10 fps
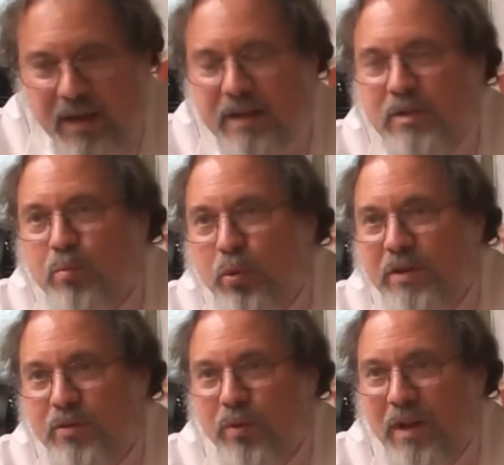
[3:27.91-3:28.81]
It's
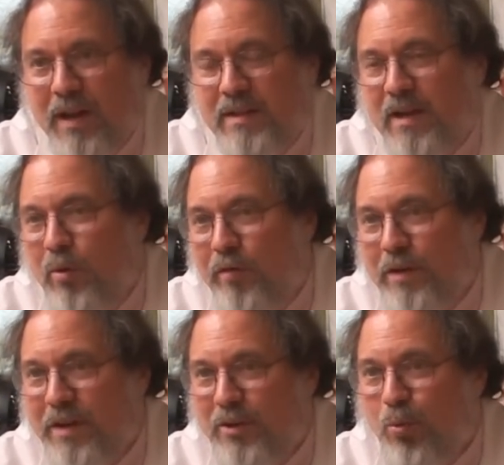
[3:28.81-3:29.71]
important to realize,
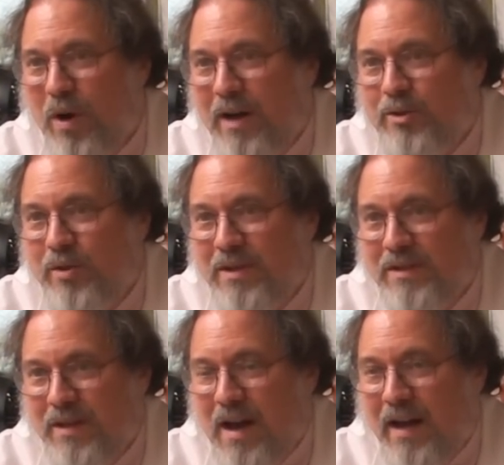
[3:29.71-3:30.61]
however, that the watch
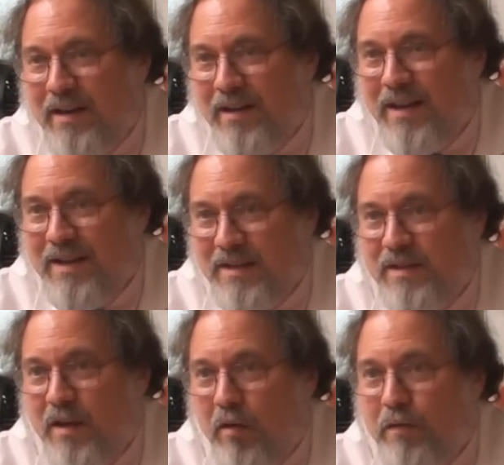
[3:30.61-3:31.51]
is not in
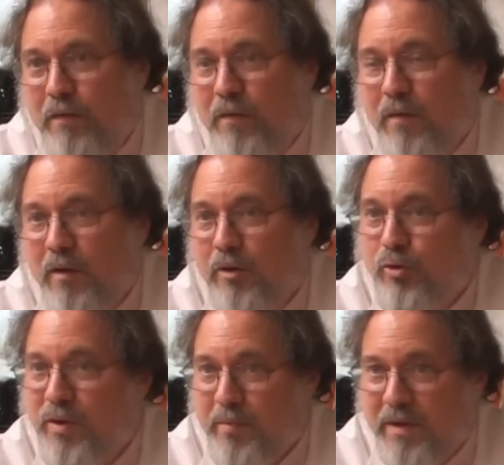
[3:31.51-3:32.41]
itself a
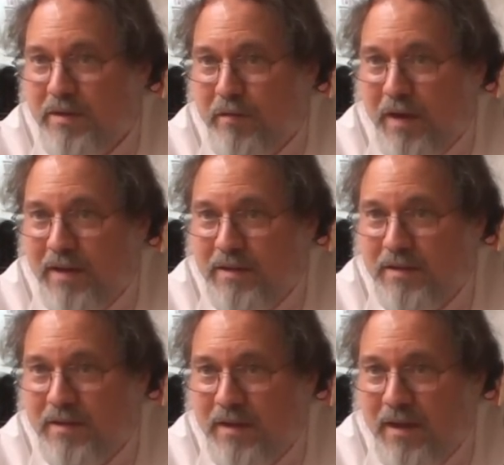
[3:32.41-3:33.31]
treatment
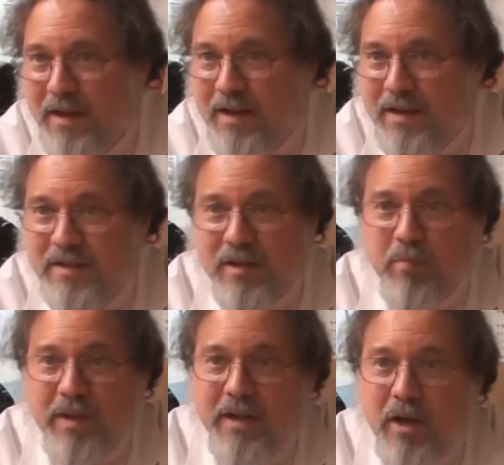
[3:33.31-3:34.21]
device. It's
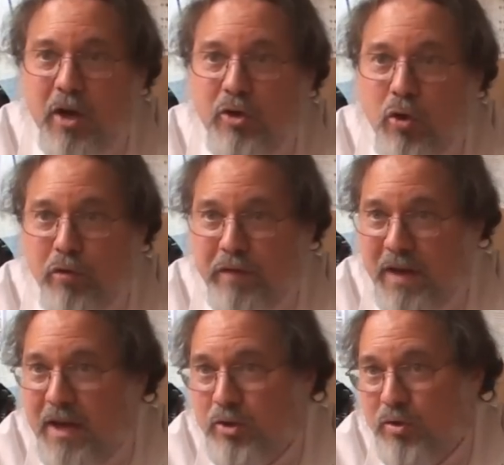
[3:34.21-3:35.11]
simply a
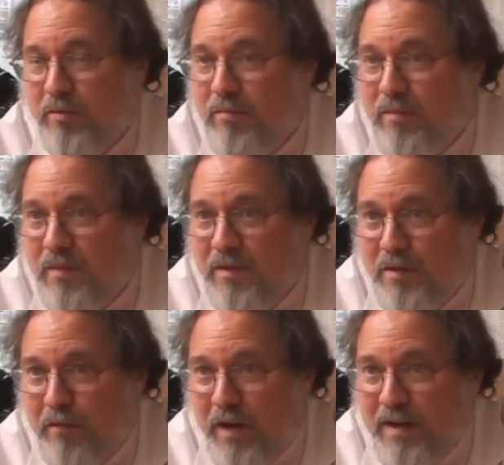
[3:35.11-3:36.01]
notification
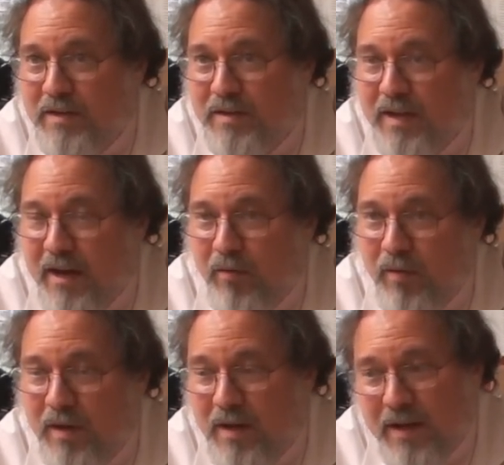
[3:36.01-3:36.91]
device. Now,
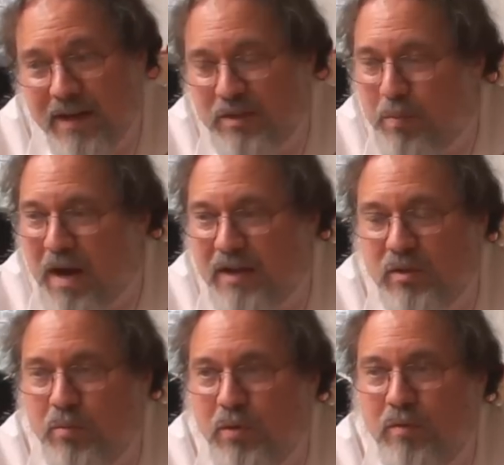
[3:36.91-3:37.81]
it's
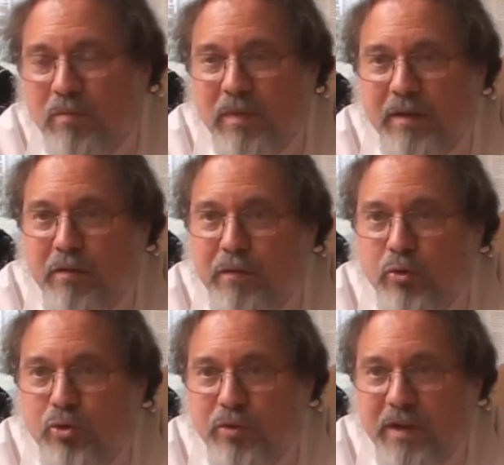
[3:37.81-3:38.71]
possible in the
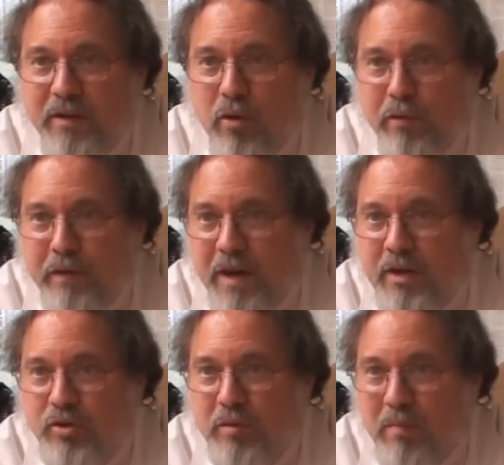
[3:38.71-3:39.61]
future that
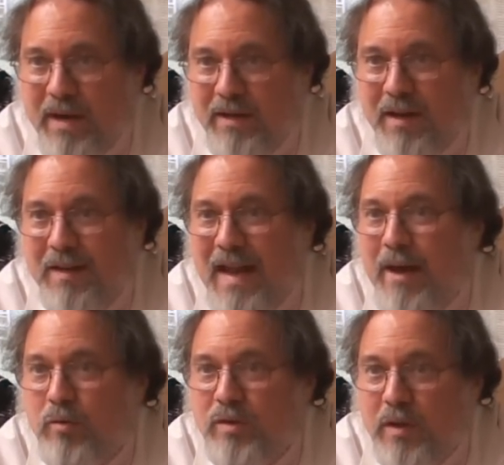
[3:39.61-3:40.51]
notification might
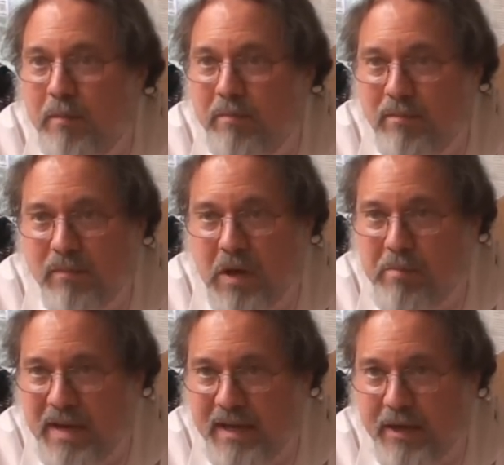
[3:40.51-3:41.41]
allow some
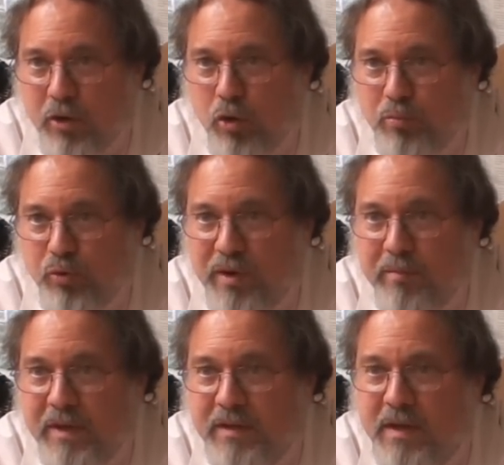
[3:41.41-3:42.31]
immediate home
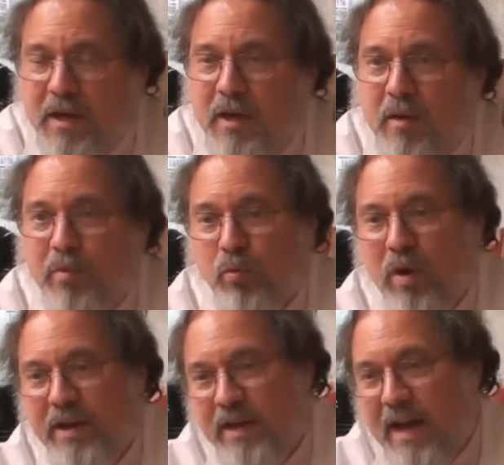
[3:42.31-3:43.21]
treatment, but
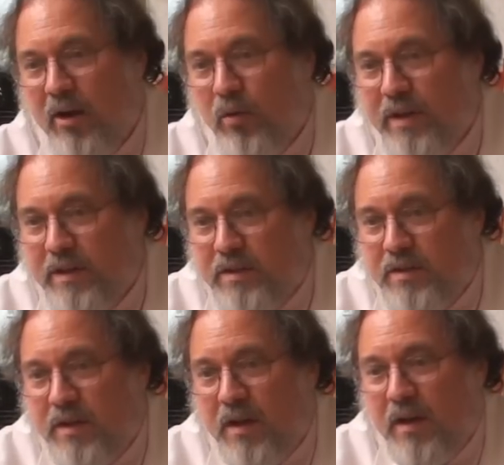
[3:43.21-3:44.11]
right now
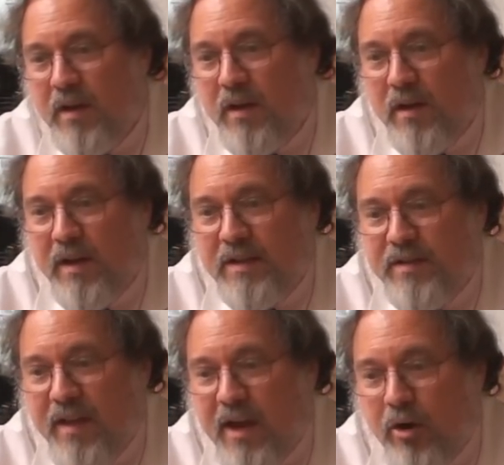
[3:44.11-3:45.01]
it's,
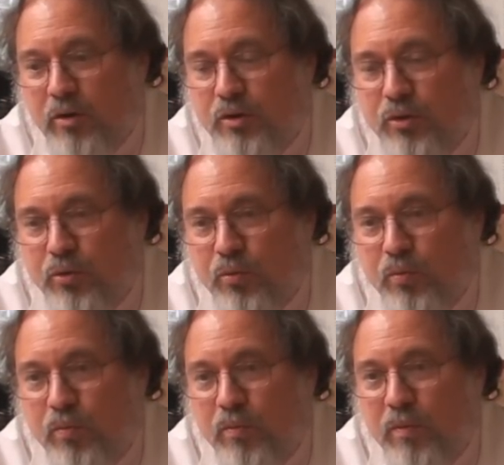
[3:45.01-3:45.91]
it's there to
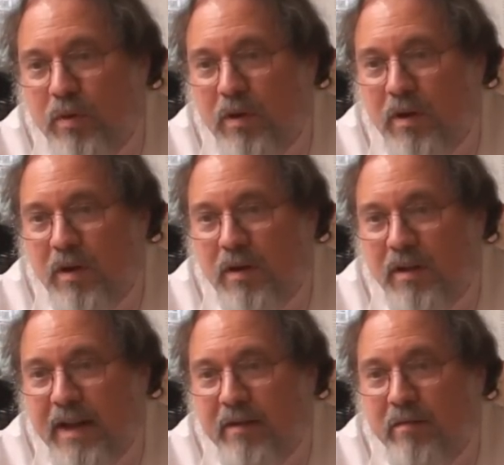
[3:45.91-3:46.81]

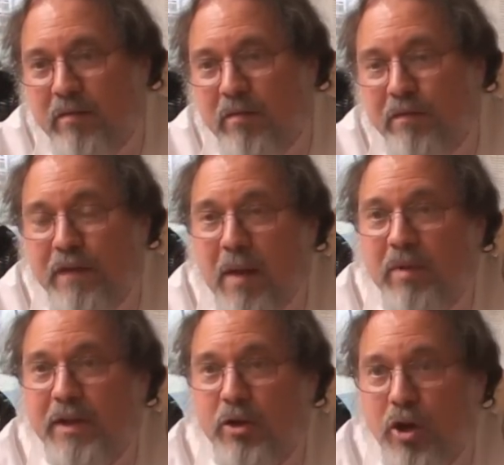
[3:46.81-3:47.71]
let
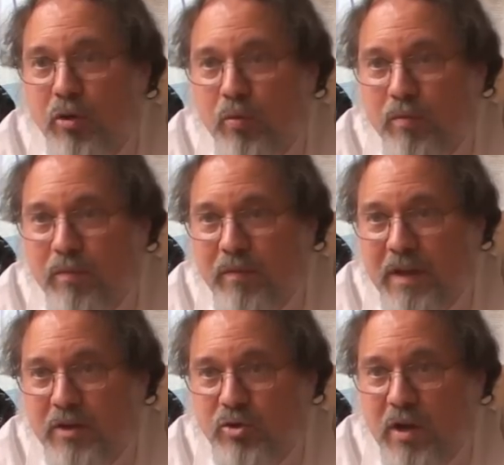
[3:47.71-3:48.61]
family know
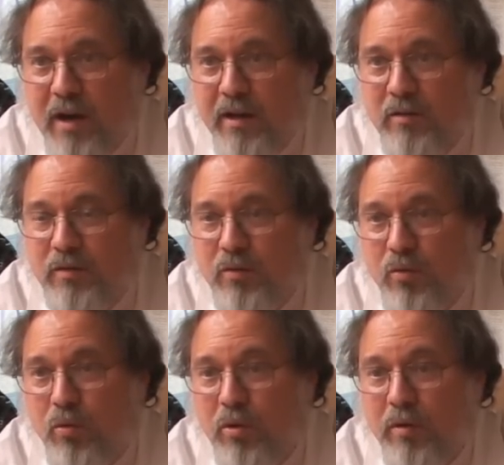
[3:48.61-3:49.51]
that a child
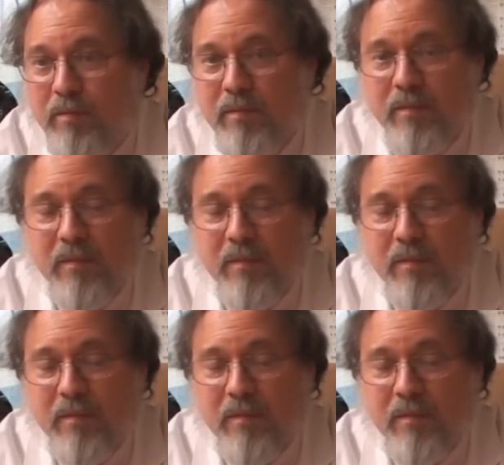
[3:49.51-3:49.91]
or